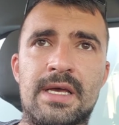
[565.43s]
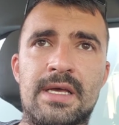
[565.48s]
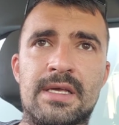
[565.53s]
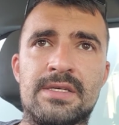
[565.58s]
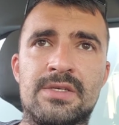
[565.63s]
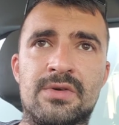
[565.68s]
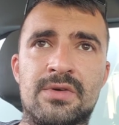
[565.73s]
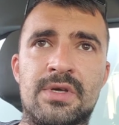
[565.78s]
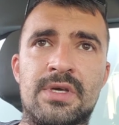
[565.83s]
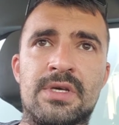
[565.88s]

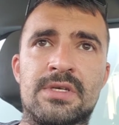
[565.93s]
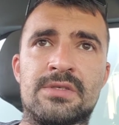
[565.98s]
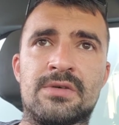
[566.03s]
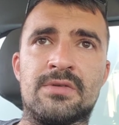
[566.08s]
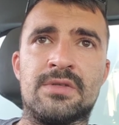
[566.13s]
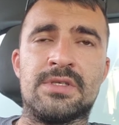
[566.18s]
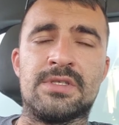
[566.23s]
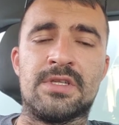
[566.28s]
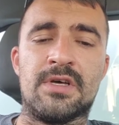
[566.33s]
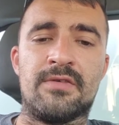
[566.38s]
So he has all
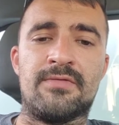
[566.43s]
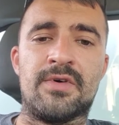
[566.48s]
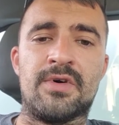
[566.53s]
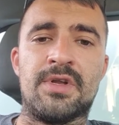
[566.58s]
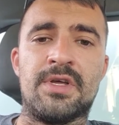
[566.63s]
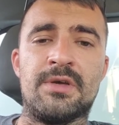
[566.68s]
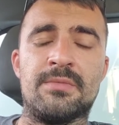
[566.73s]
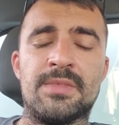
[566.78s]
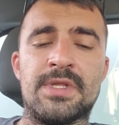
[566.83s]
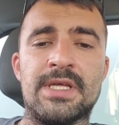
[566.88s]
the stuff on
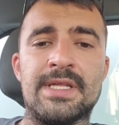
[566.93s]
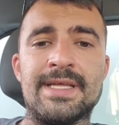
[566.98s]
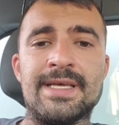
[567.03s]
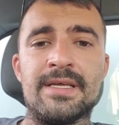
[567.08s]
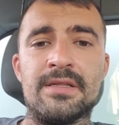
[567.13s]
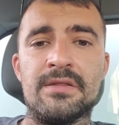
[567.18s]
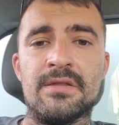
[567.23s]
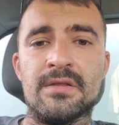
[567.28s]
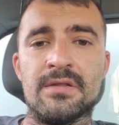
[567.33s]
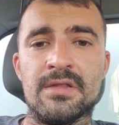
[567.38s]
him, then
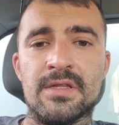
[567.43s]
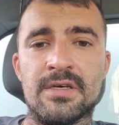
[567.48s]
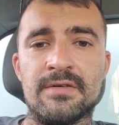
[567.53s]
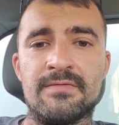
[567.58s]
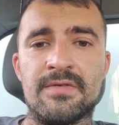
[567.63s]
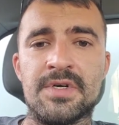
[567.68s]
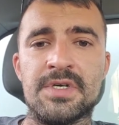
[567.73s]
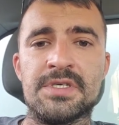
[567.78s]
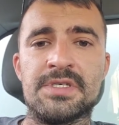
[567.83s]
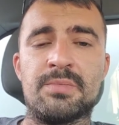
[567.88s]
he
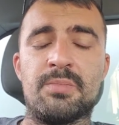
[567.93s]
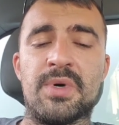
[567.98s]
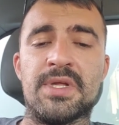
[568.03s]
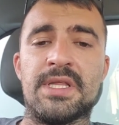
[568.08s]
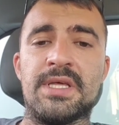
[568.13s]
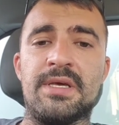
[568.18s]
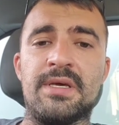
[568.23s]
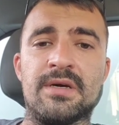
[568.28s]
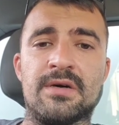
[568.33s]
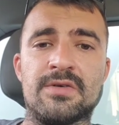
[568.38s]
delivers, but
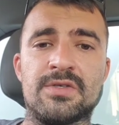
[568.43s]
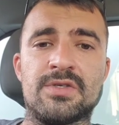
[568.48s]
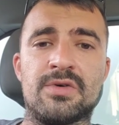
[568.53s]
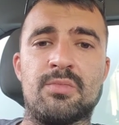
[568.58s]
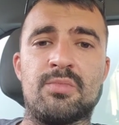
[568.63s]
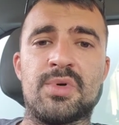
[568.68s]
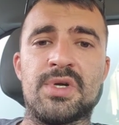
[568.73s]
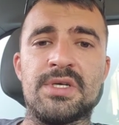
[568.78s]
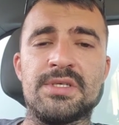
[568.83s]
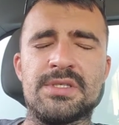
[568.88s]
he also
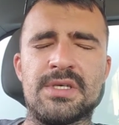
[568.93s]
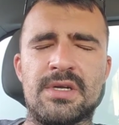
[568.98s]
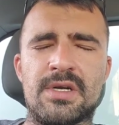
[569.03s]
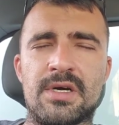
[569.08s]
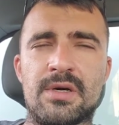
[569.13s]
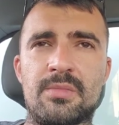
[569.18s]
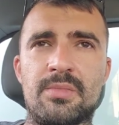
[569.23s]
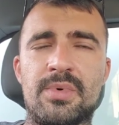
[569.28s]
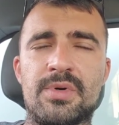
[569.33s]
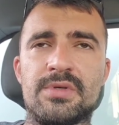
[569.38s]
brings it
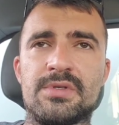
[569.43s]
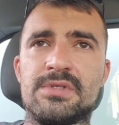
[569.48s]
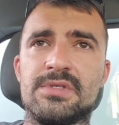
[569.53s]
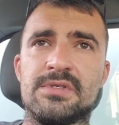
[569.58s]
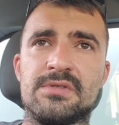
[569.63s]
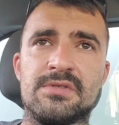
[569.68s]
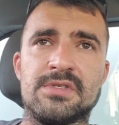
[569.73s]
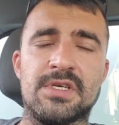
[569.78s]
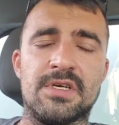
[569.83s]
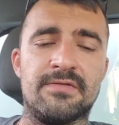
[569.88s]
up. So
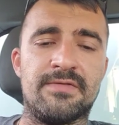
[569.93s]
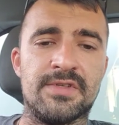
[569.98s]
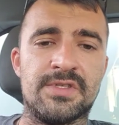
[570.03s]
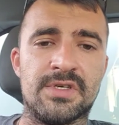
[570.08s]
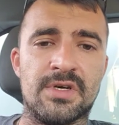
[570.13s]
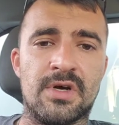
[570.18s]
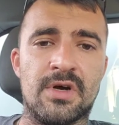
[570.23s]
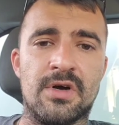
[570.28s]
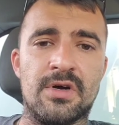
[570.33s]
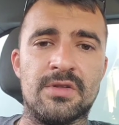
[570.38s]
let's say if it's
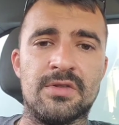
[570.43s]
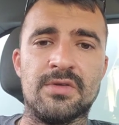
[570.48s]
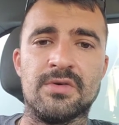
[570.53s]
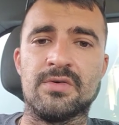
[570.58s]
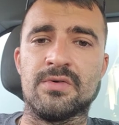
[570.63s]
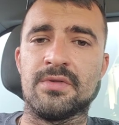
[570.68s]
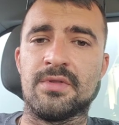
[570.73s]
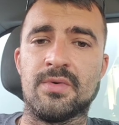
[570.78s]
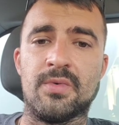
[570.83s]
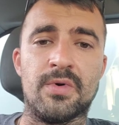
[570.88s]
a
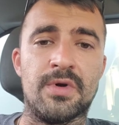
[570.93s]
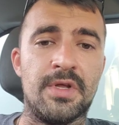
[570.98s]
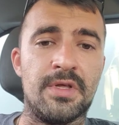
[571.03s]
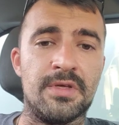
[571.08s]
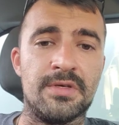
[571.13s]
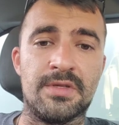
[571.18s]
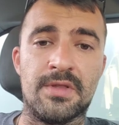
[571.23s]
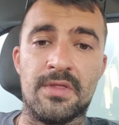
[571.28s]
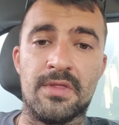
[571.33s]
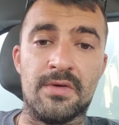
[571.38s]
condo,
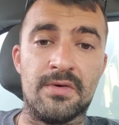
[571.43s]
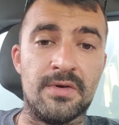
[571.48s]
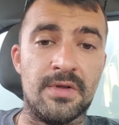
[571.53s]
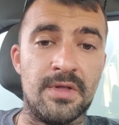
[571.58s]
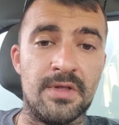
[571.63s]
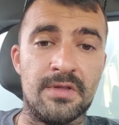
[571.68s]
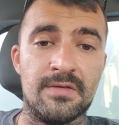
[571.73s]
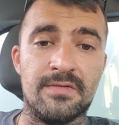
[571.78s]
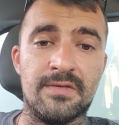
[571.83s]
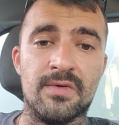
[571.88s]
20th,
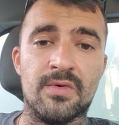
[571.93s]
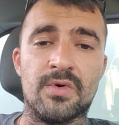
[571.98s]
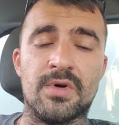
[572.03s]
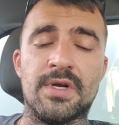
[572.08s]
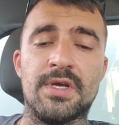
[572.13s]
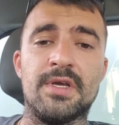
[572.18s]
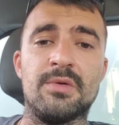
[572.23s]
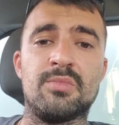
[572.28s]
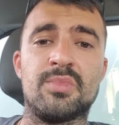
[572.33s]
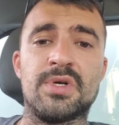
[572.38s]
30th floor,
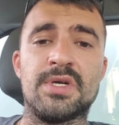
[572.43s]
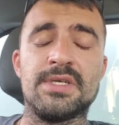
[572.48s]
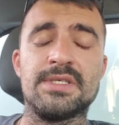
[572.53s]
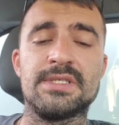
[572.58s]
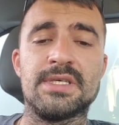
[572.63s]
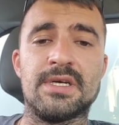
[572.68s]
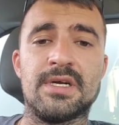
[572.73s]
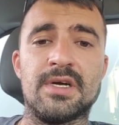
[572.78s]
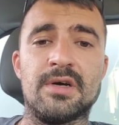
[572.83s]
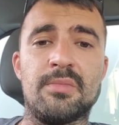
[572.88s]
he brings
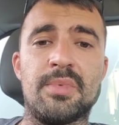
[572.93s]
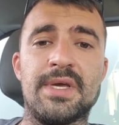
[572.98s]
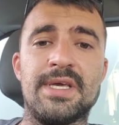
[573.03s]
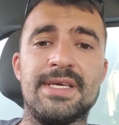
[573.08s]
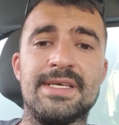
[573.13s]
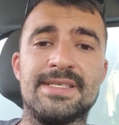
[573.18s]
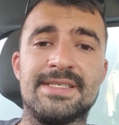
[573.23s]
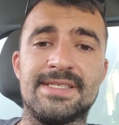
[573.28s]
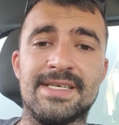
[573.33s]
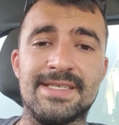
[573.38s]
it up,
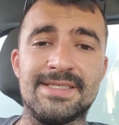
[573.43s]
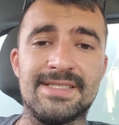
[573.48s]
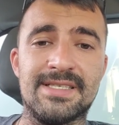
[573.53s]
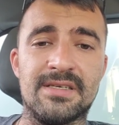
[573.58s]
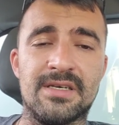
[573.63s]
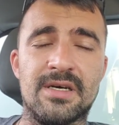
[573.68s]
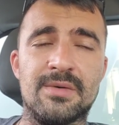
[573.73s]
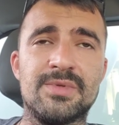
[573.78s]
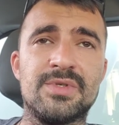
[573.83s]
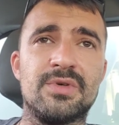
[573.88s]
he sets
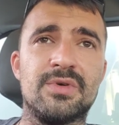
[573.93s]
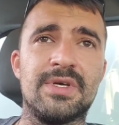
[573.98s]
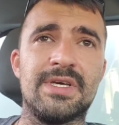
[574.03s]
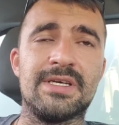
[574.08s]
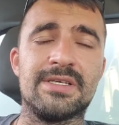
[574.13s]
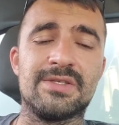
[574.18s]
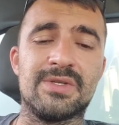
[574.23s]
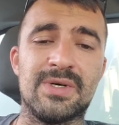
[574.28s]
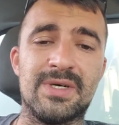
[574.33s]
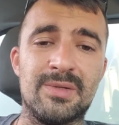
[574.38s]
it up, so he
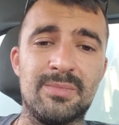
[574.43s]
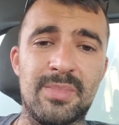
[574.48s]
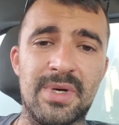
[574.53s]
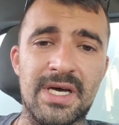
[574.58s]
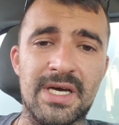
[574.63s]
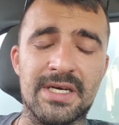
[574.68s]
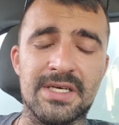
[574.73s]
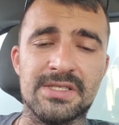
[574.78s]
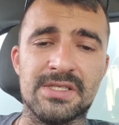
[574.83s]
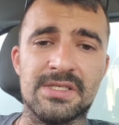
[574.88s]
has to
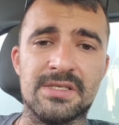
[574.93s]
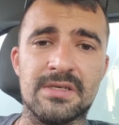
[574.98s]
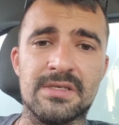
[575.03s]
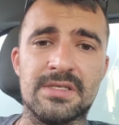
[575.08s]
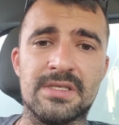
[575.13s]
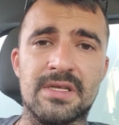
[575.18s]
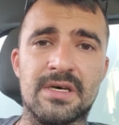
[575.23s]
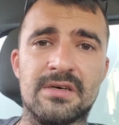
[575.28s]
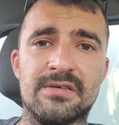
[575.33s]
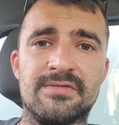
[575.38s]
unpackage the
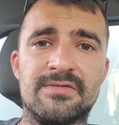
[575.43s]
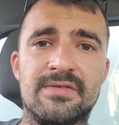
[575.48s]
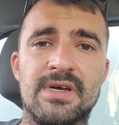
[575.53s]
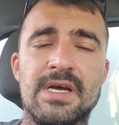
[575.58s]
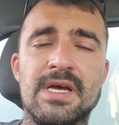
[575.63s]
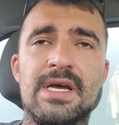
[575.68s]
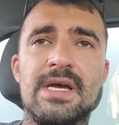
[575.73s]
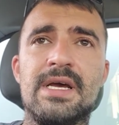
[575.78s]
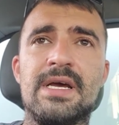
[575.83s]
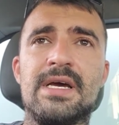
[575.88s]
stuff,
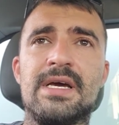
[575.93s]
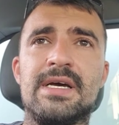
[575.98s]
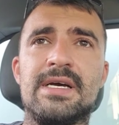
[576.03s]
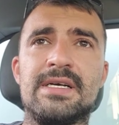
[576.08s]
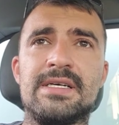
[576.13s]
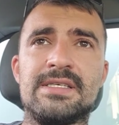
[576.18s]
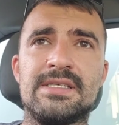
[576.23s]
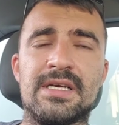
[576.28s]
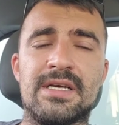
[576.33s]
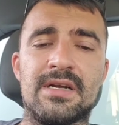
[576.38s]

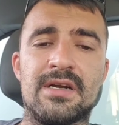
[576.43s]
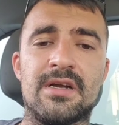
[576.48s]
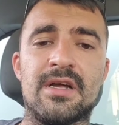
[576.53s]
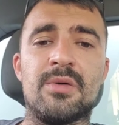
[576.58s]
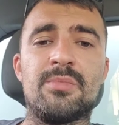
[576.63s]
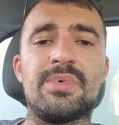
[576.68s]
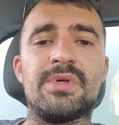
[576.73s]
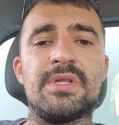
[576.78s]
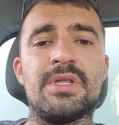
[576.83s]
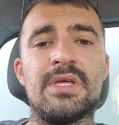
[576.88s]
set it
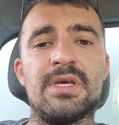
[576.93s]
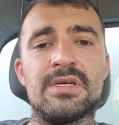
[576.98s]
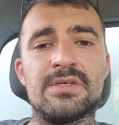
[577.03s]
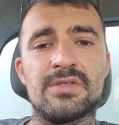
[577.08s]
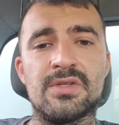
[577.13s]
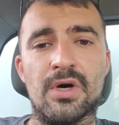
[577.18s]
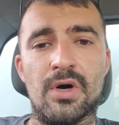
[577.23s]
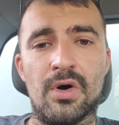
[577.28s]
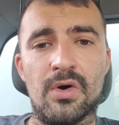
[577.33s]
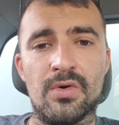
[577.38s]
up, and he has
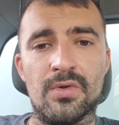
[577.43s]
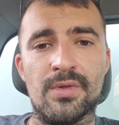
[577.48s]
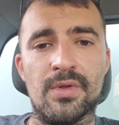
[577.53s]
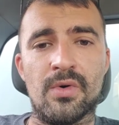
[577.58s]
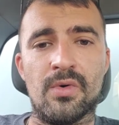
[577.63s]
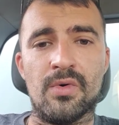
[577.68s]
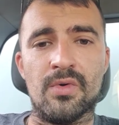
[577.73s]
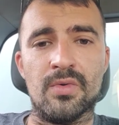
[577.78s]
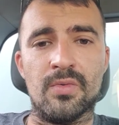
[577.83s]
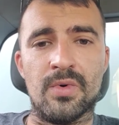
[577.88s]
to hold the
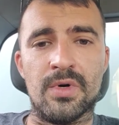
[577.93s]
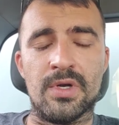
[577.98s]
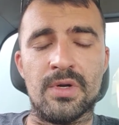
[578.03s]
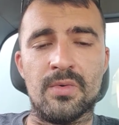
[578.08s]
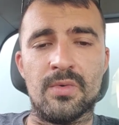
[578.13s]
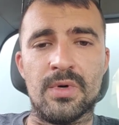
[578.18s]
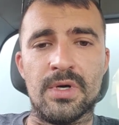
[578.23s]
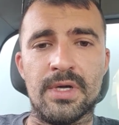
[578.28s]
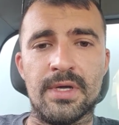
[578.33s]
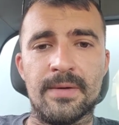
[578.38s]
old one
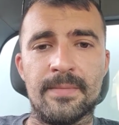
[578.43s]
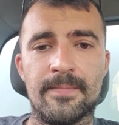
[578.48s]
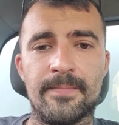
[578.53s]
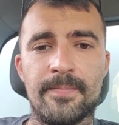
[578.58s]
away.